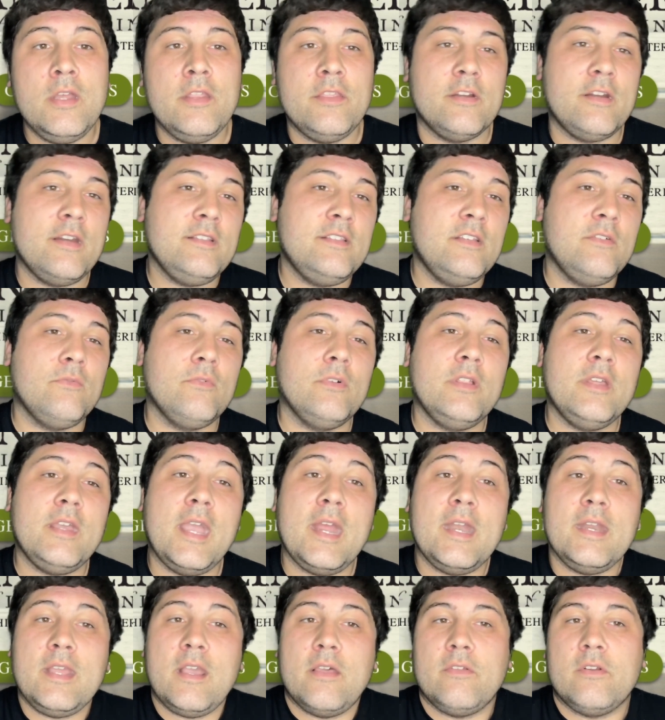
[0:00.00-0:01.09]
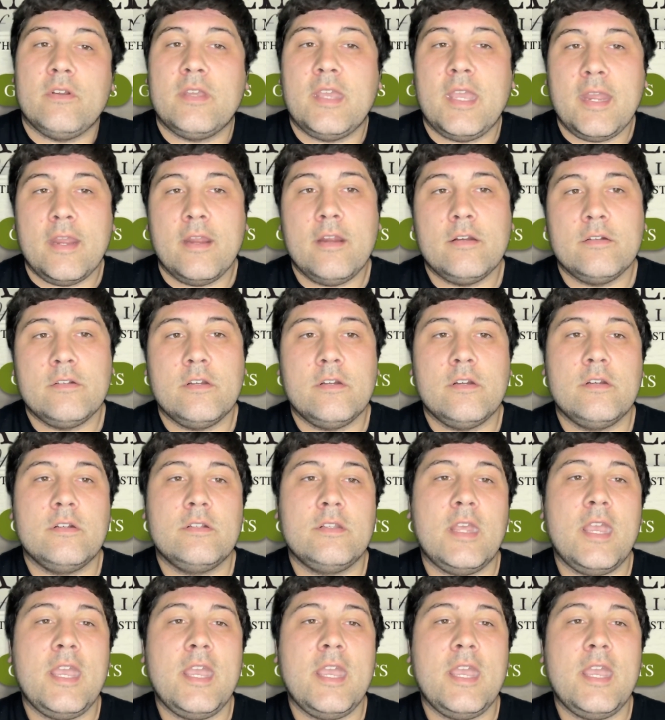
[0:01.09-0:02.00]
There isn't really any other characters,